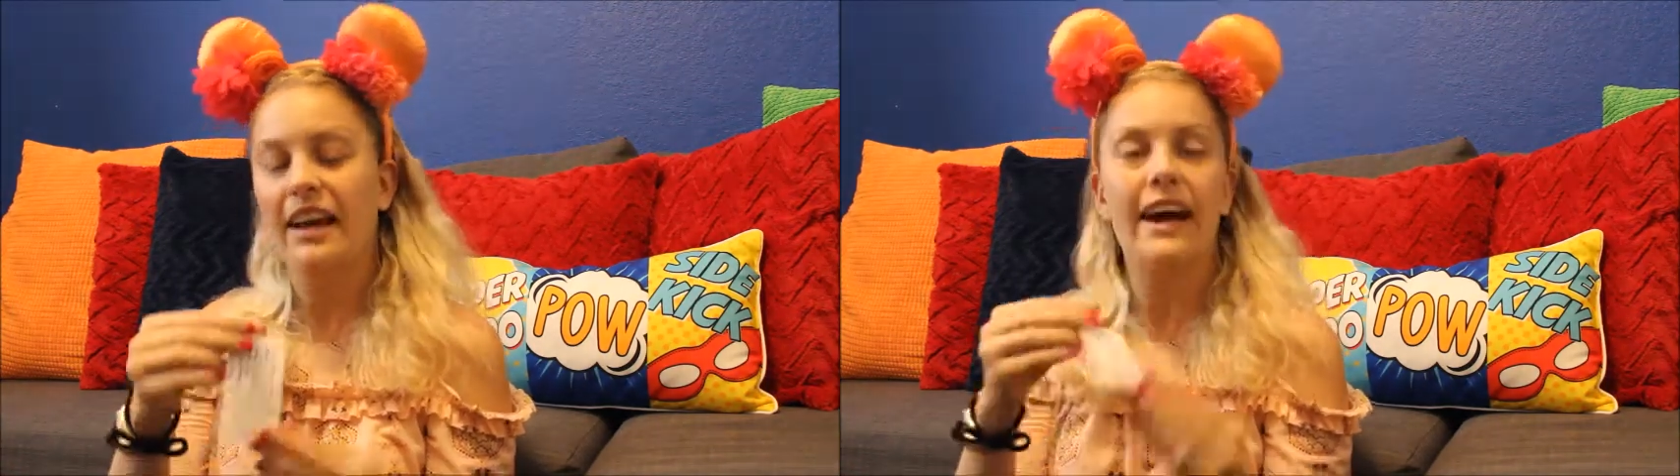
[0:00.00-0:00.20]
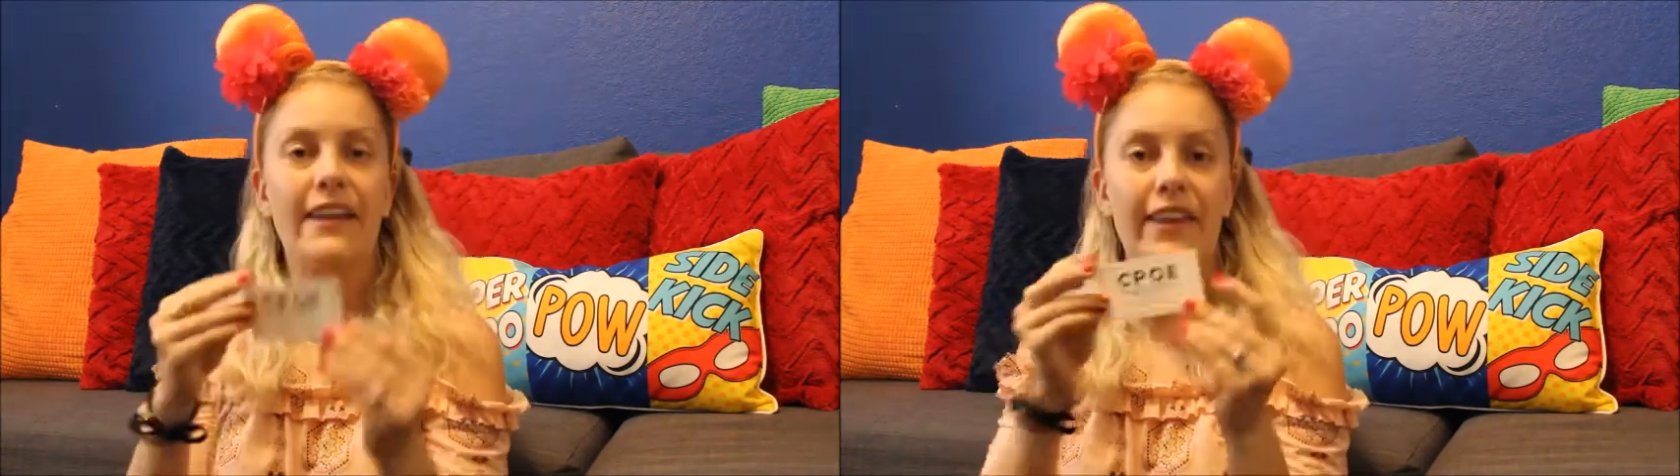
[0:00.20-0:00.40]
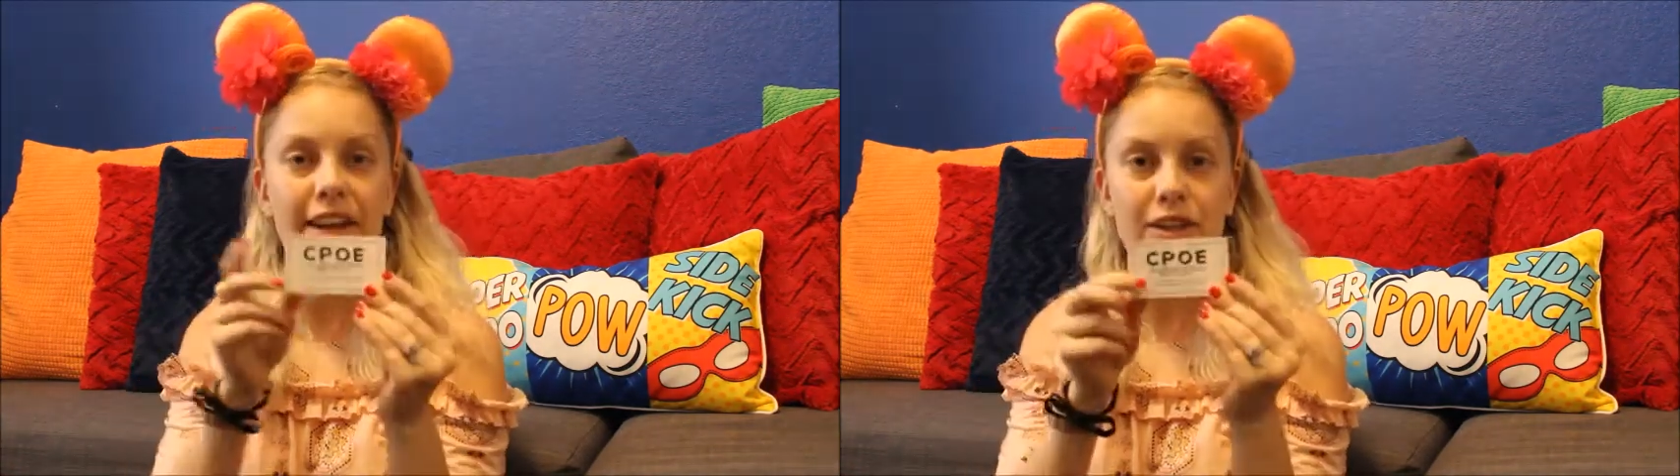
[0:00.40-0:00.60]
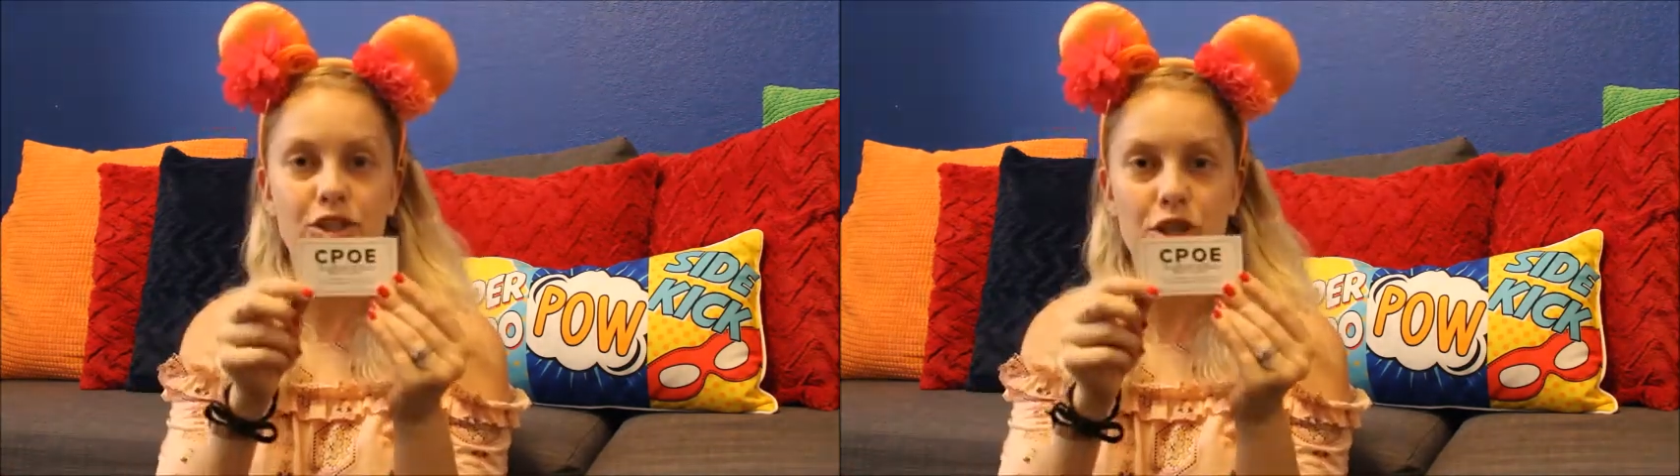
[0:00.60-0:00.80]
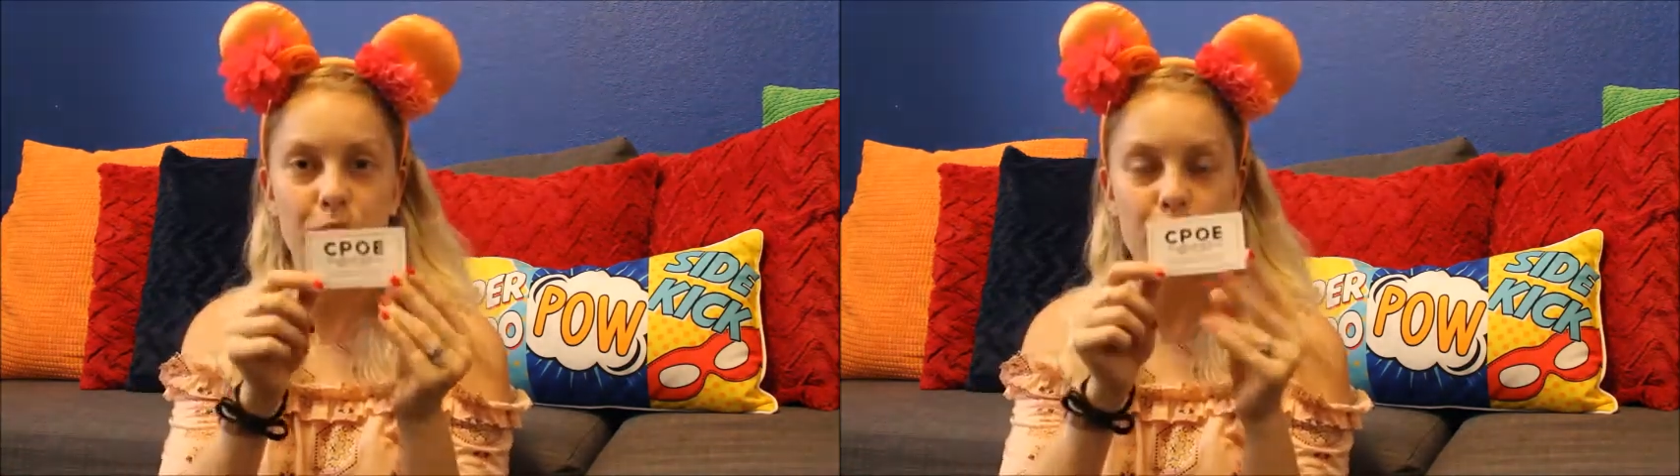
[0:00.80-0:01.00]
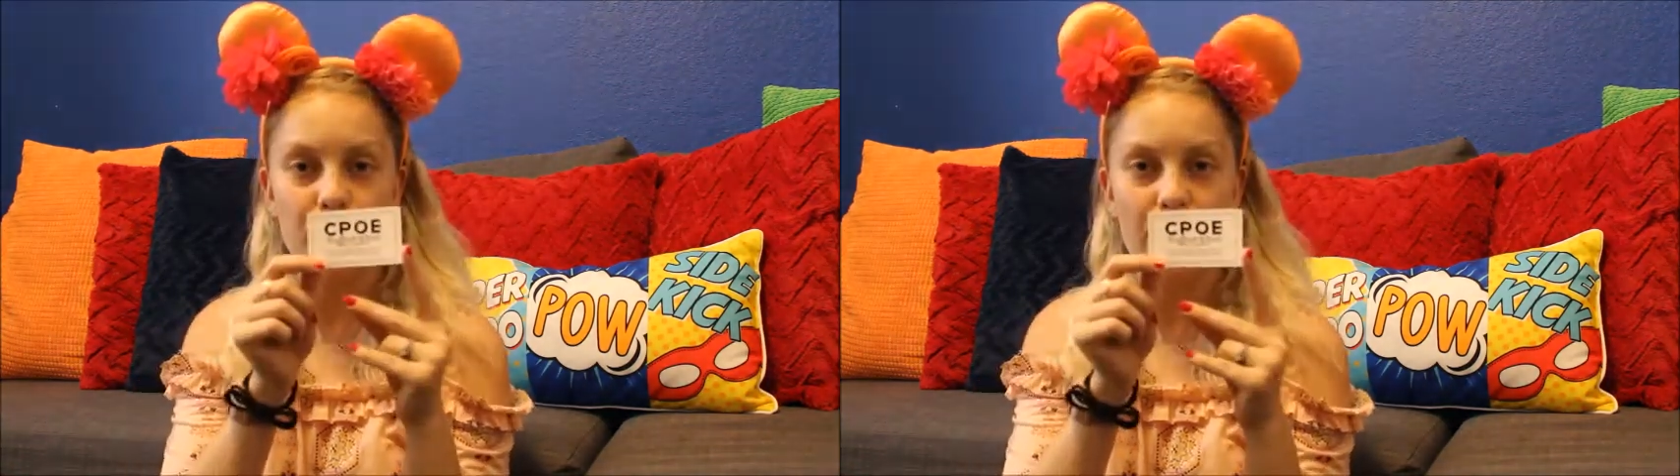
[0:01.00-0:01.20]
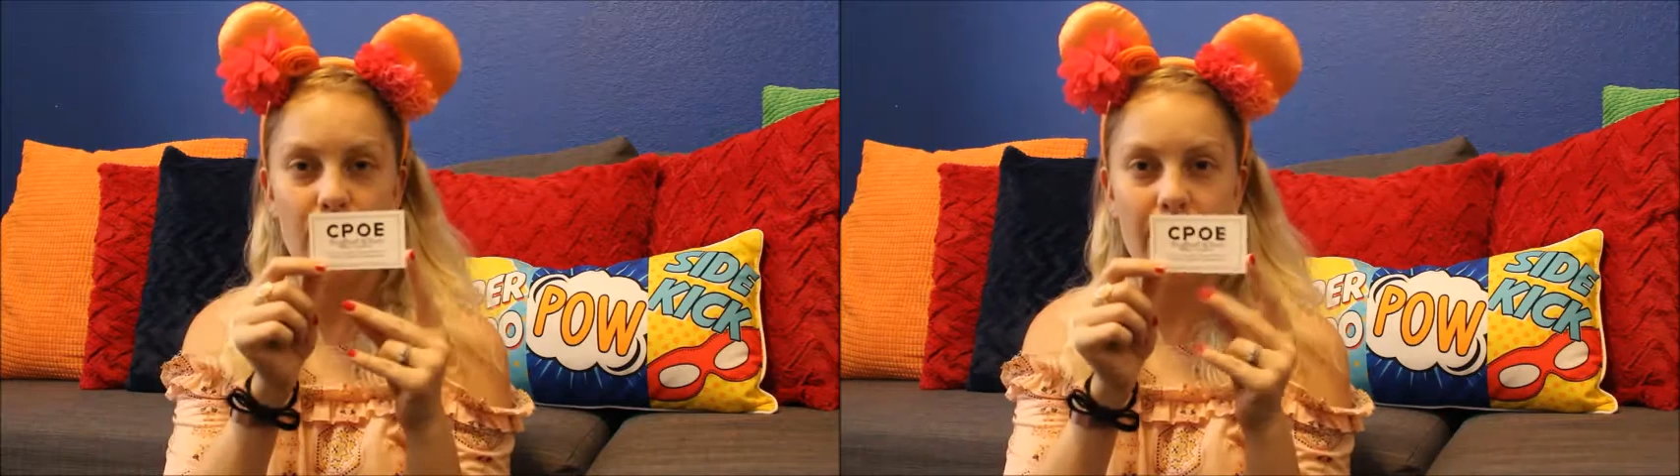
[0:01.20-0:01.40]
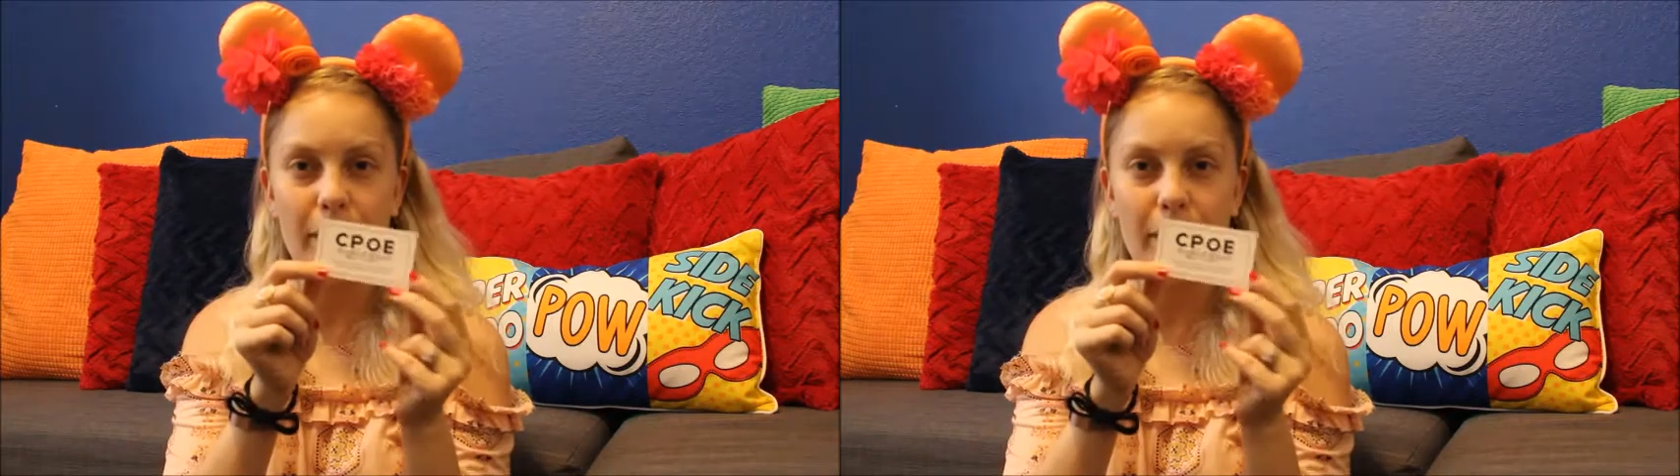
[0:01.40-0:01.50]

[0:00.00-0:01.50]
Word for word: And then she just put it on the